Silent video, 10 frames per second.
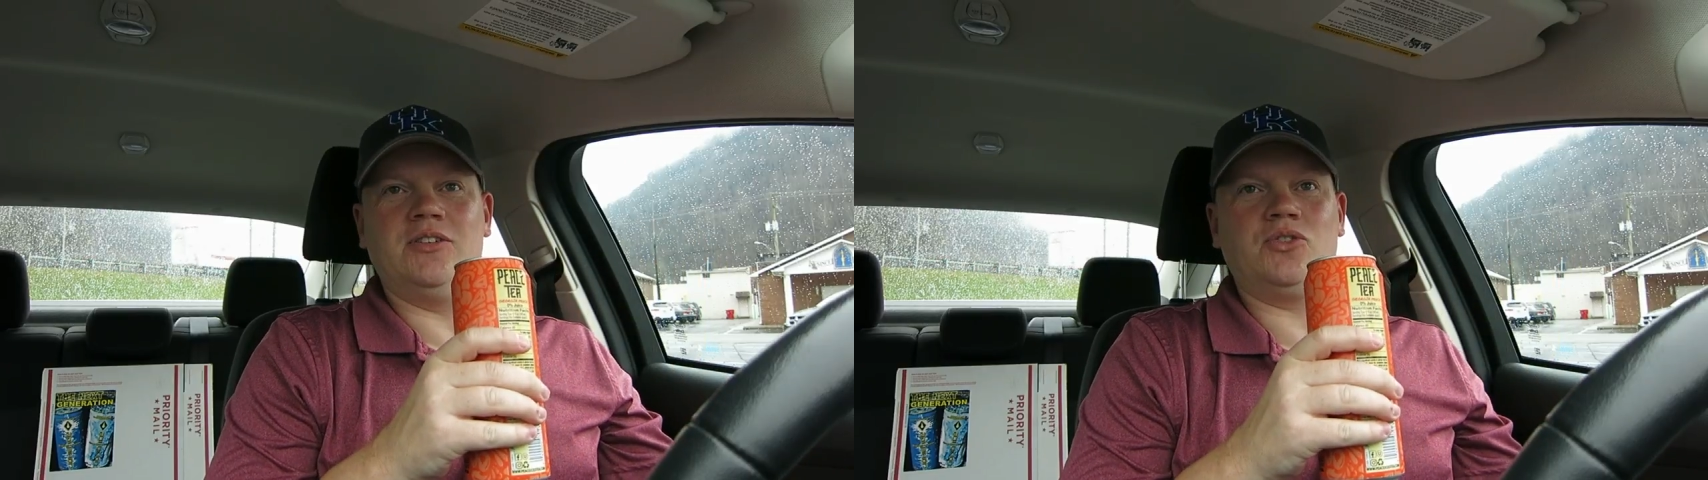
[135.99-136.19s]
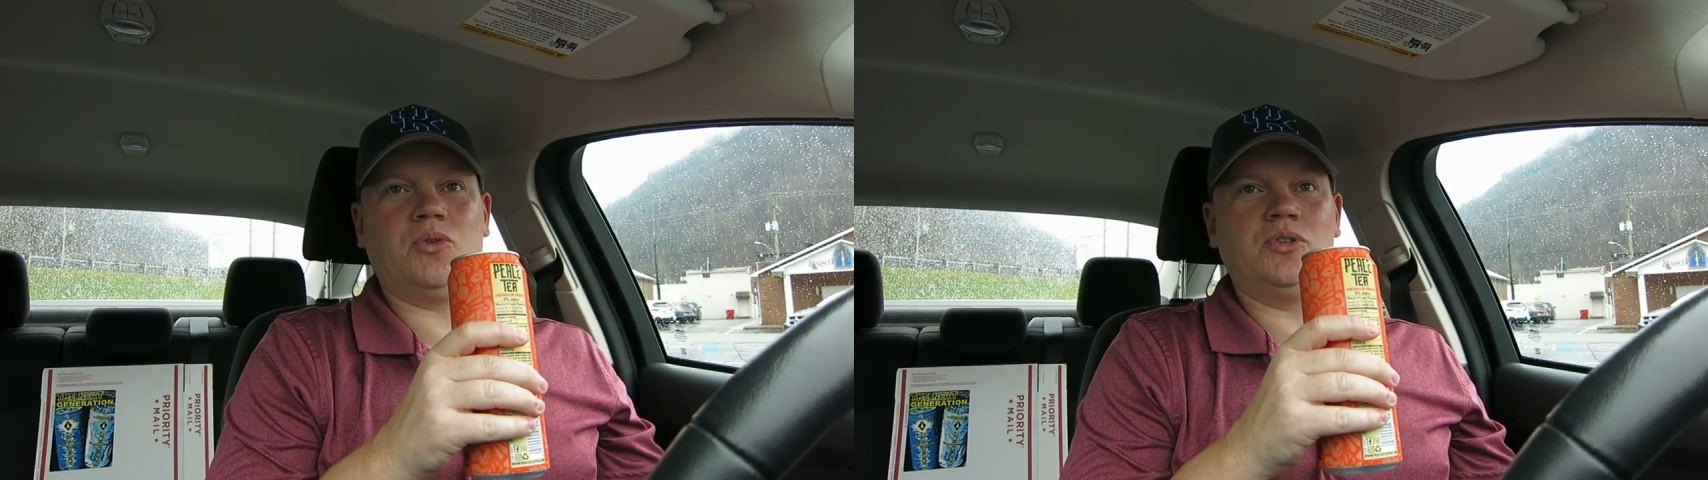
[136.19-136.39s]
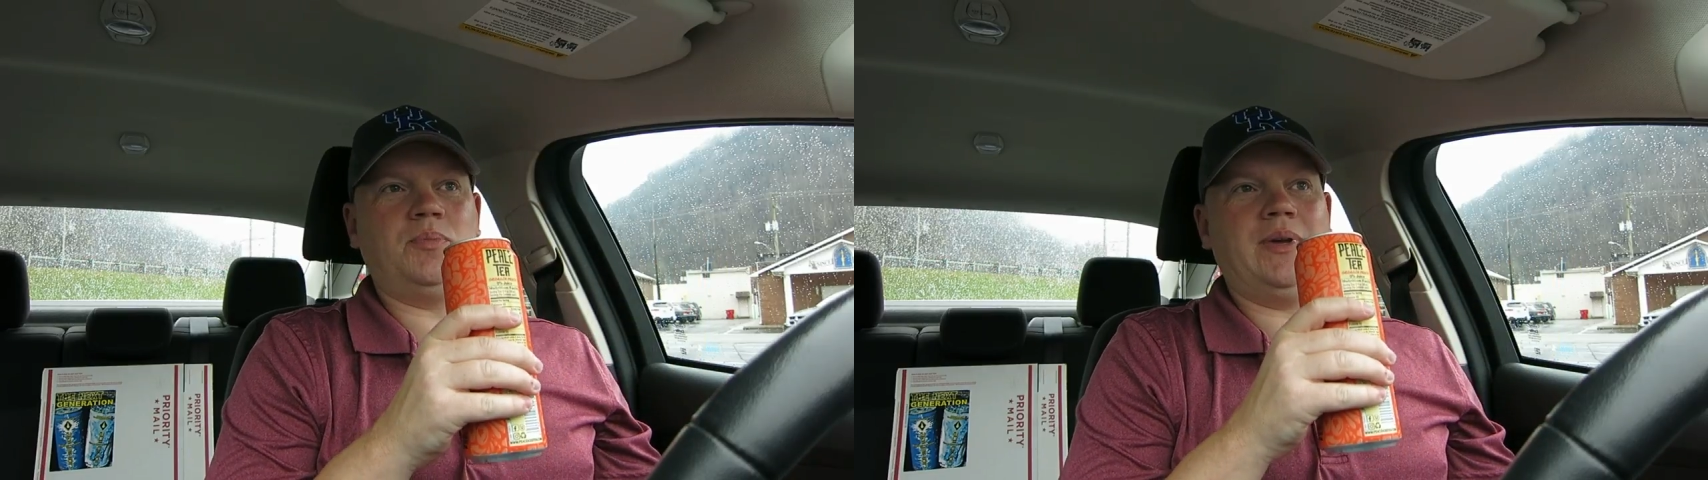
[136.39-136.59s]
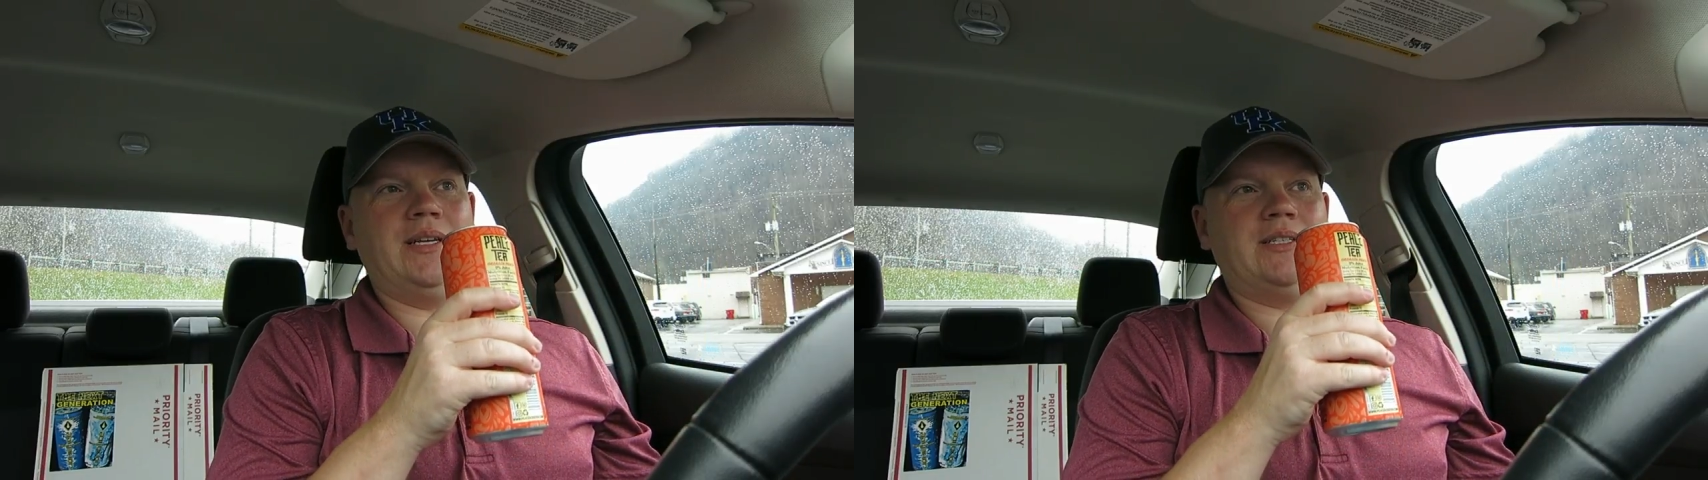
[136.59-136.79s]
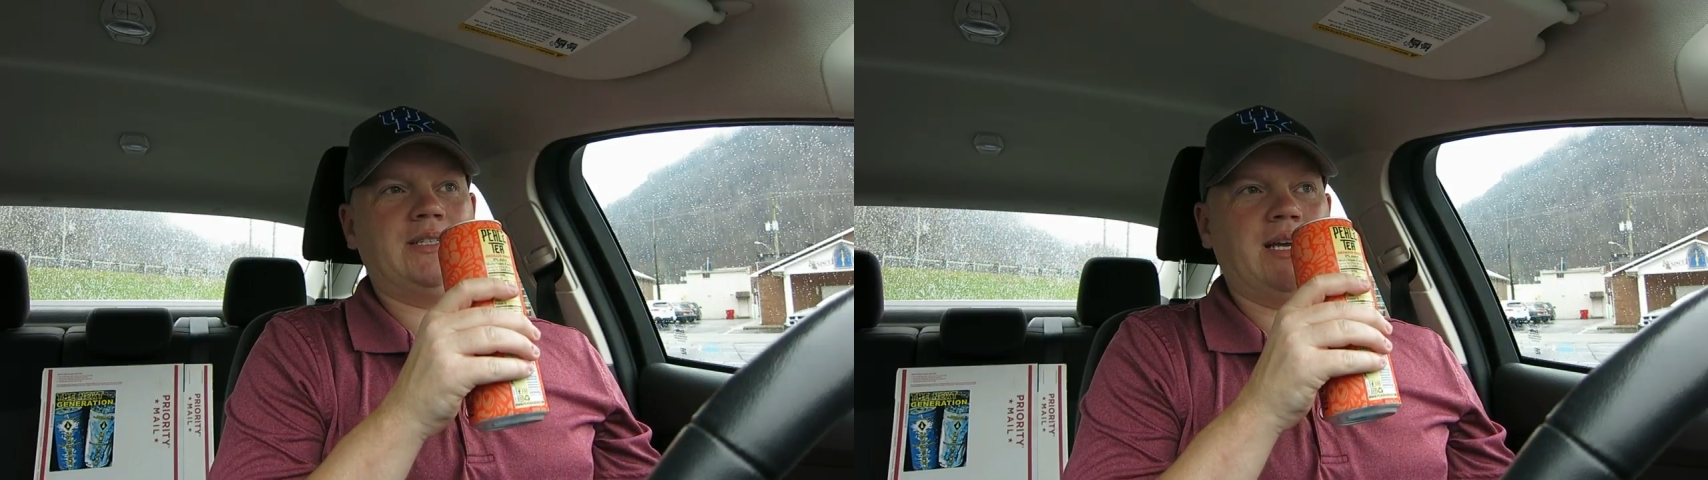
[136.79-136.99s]
Georgia
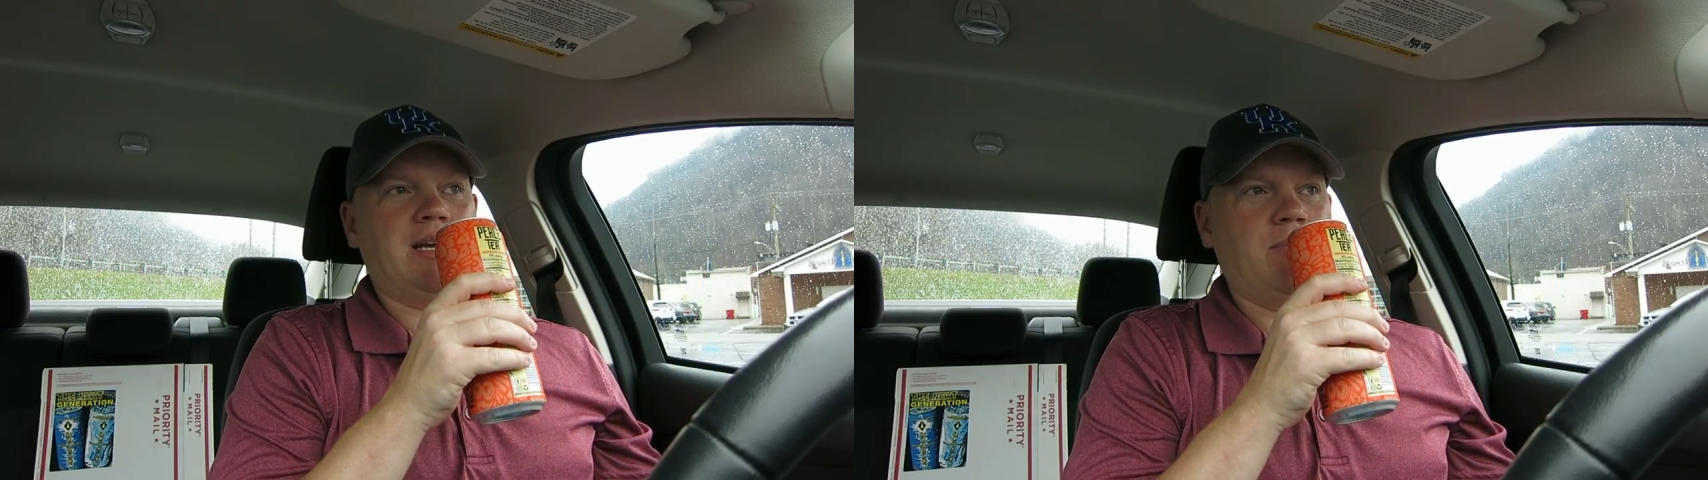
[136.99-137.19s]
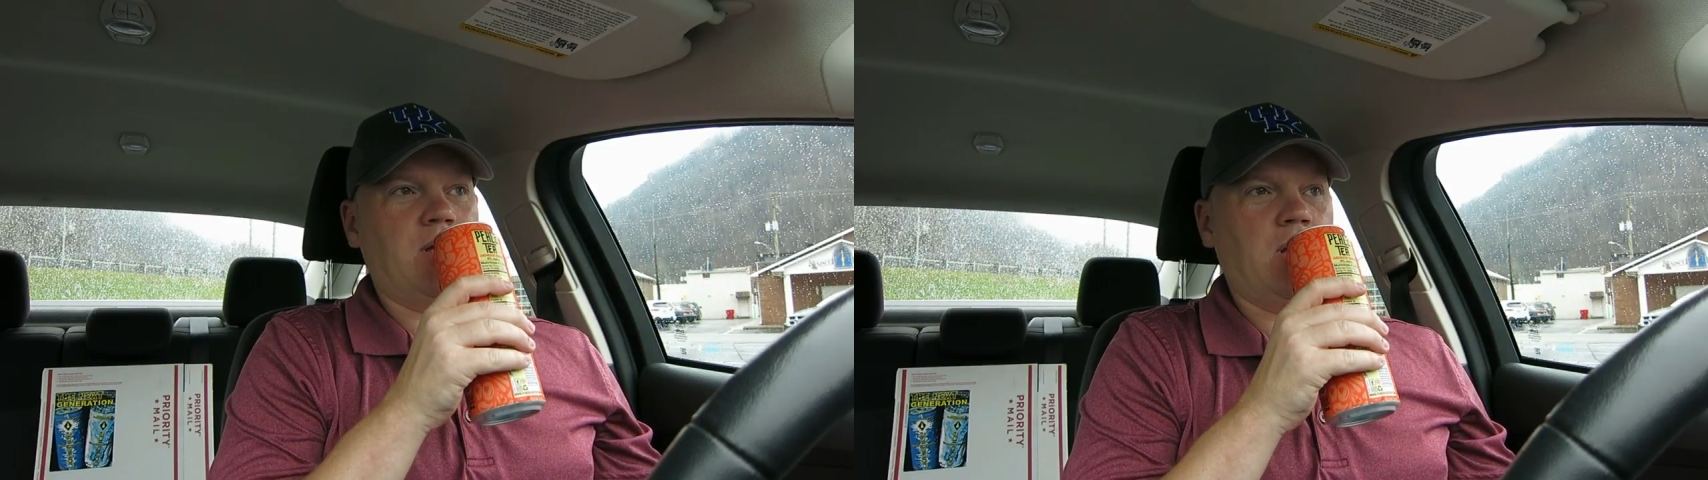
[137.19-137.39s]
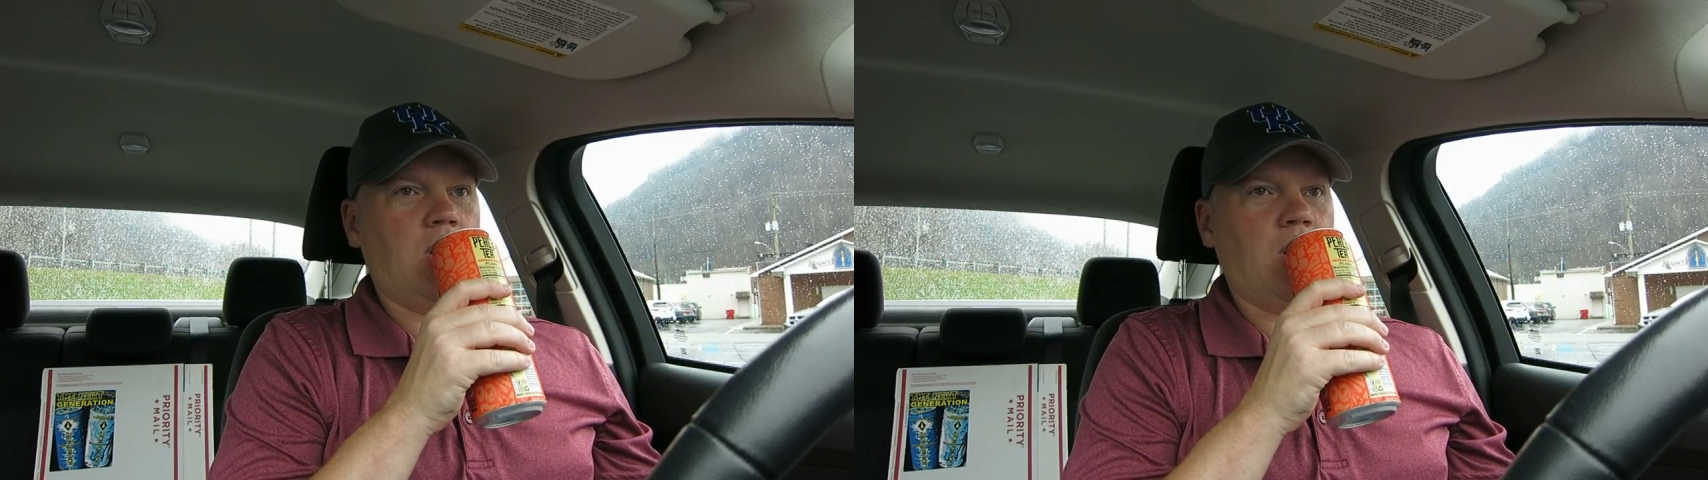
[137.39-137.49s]
Peach time.